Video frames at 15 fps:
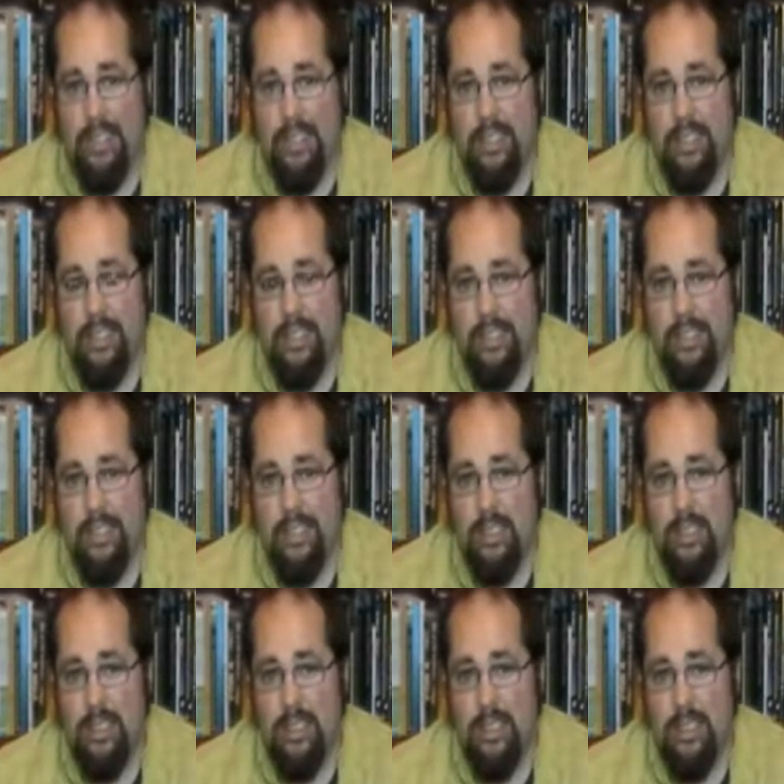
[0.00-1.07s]

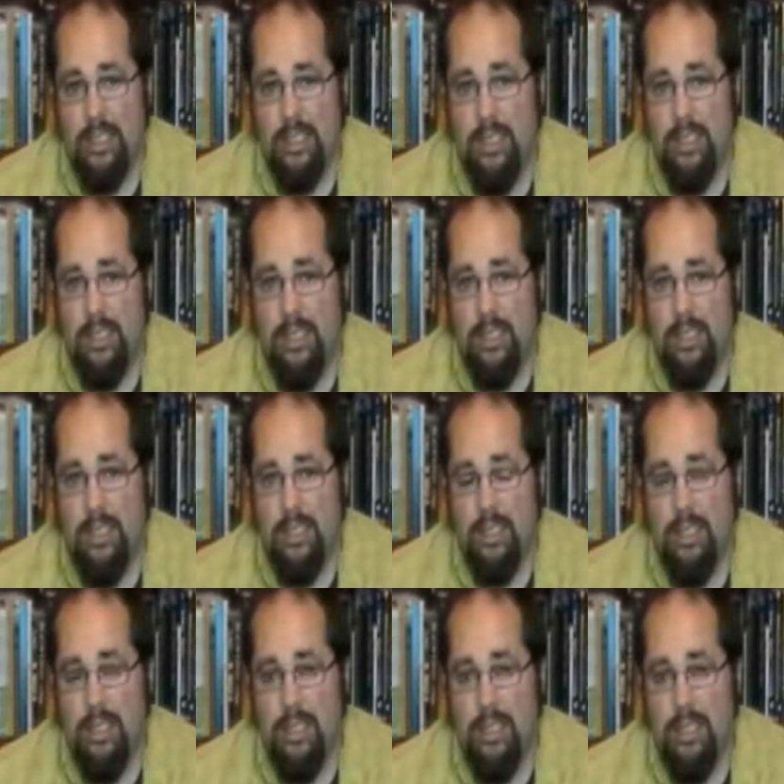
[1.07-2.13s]

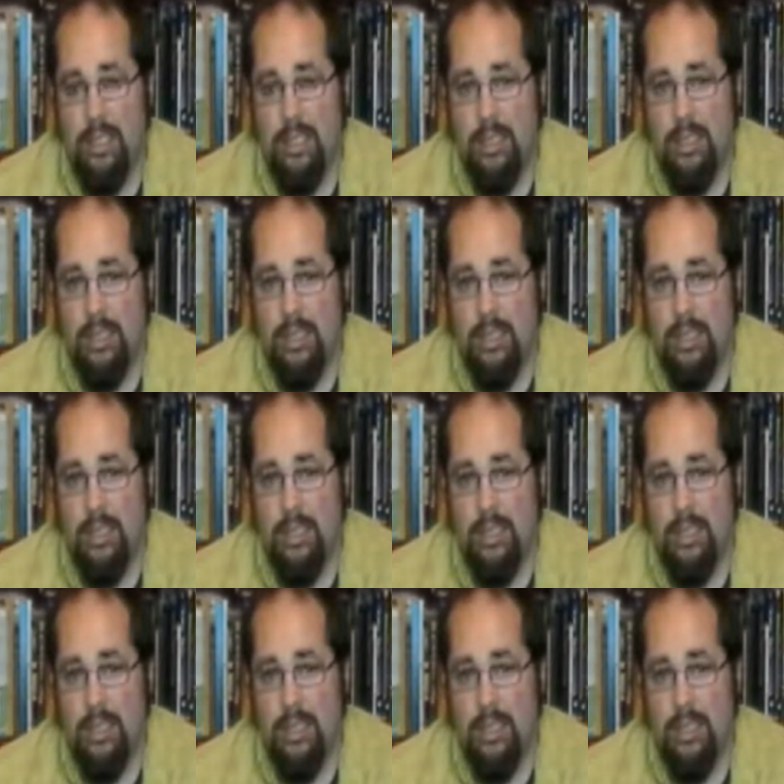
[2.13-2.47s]
[no speech]